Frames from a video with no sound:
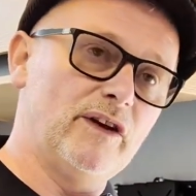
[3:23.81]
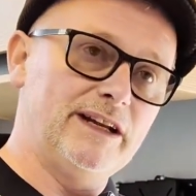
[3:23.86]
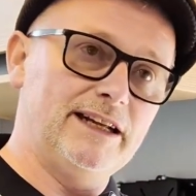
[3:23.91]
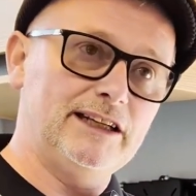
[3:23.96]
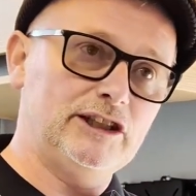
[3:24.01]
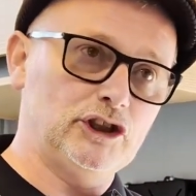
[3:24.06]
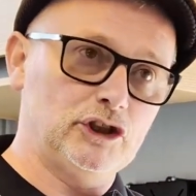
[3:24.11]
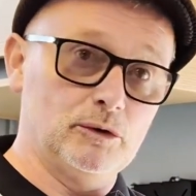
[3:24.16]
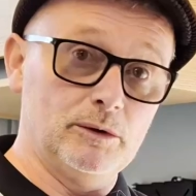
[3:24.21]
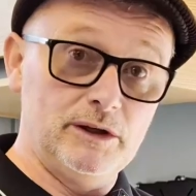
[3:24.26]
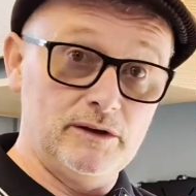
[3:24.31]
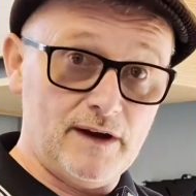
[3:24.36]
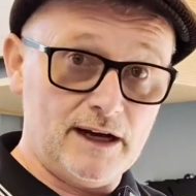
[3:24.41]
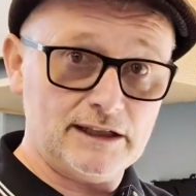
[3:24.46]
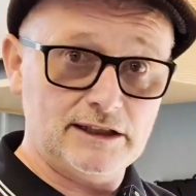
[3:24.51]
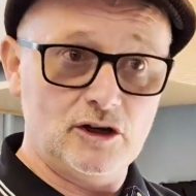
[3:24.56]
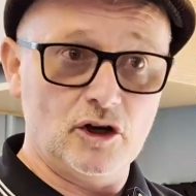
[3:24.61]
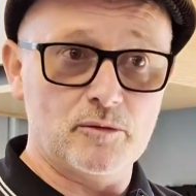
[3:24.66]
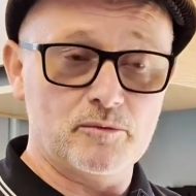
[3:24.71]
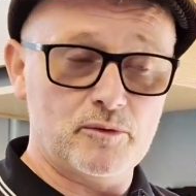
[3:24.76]
issue and you've
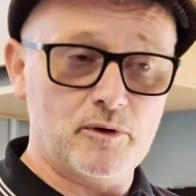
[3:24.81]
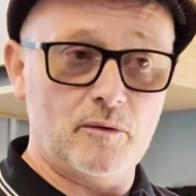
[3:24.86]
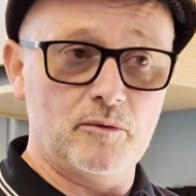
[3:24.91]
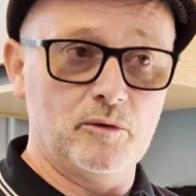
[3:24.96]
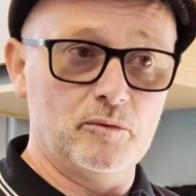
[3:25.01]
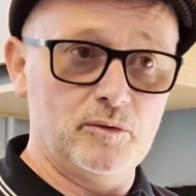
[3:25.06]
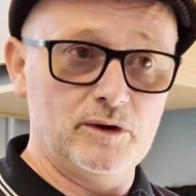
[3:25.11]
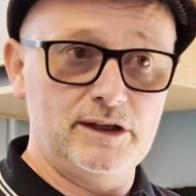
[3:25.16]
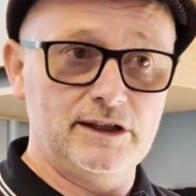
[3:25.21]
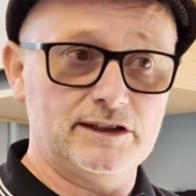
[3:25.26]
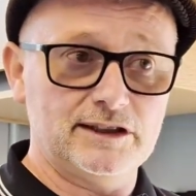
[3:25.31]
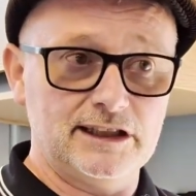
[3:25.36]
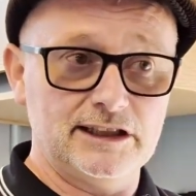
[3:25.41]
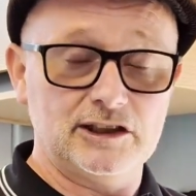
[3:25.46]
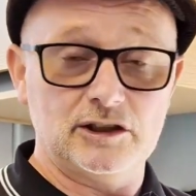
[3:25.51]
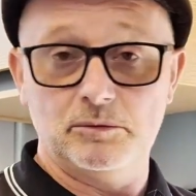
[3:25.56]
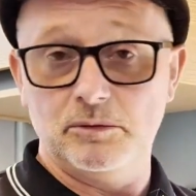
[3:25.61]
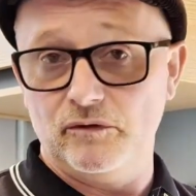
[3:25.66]
actually got a problem with your system,